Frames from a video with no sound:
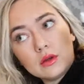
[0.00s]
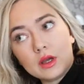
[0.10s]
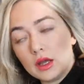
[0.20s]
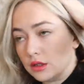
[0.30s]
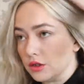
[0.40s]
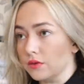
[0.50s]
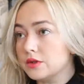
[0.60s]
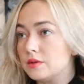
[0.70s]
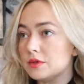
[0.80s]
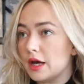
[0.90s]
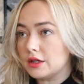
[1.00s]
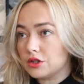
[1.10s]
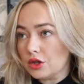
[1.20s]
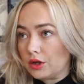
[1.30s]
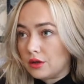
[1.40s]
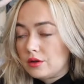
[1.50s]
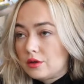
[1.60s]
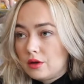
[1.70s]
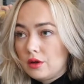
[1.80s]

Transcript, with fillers: again, just for some texture.